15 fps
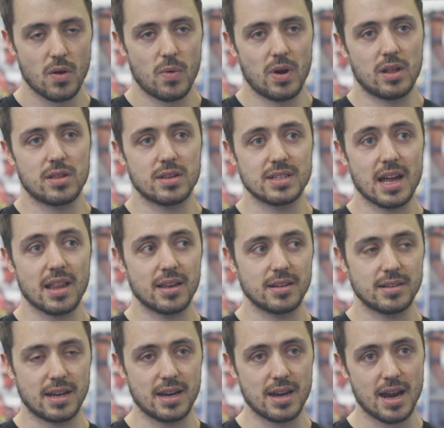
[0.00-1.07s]
where it's
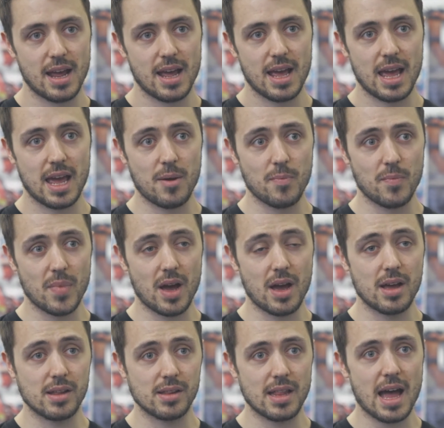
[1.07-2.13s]
challenging him
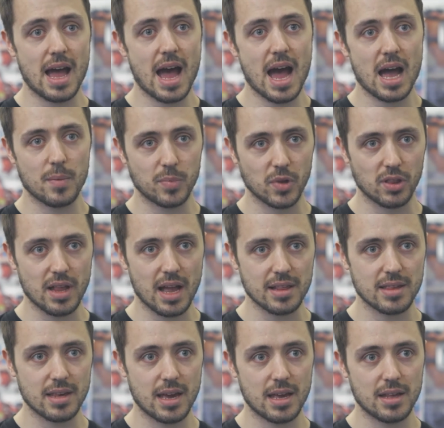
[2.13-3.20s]
like high blood
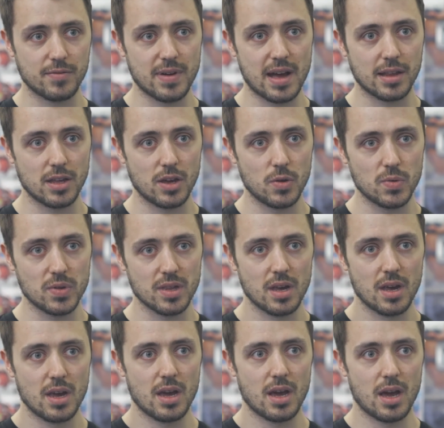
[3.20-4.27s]
lactate values,
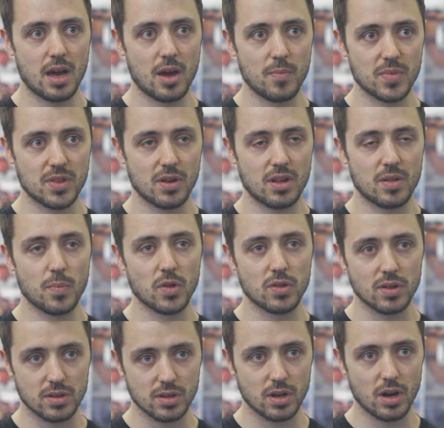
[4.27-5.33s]
so his
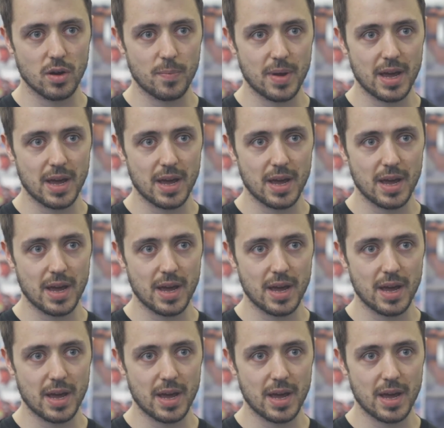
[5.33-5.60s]
muscles are going to